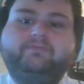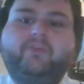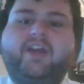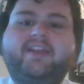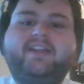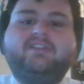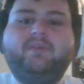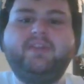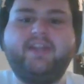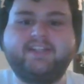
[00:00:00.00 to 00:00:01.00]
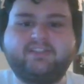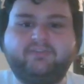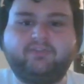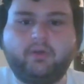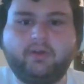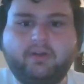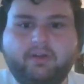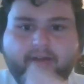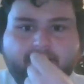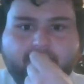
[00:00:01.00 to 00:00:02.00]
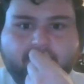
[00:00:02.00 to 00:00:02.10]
Right, that's the one that hits the floor, right?